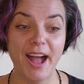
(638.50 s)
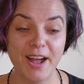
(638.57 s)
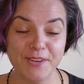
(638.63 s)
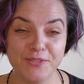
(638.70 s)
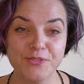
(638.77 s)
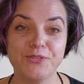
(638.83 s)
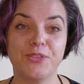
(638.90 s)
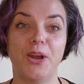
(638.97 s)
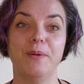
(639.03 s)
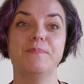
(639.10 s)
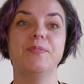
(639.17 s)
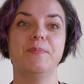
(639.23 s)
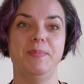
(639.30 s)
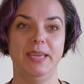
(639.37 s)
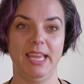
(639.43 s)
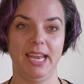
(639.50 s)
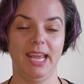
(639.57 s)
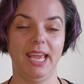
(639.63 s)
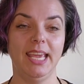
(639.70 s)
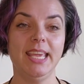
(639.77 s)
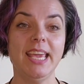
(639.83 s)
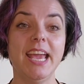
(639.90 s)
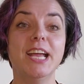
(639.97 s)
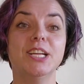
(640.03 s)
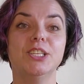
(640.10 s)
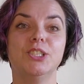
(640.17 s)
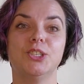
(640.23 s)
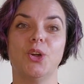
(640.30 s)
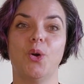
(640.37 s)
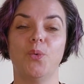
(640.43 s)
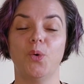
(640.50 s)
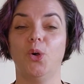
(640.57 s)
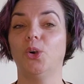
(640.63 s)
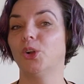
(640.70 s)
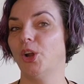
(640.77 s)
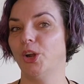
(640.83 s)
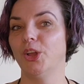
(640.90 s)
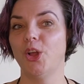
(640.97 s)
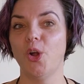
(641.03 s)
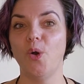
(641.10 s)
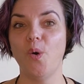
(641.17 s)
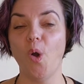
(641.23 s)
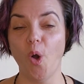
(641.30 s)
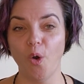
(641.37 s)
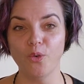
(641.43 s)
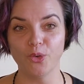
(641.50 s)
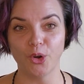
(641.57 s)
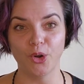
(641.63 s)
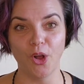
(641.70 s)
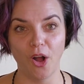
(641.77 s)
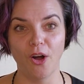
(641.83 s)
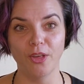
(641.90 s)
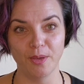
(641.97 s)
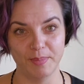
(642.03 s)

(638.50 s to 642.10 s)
from the beginning. So we're going to go over all the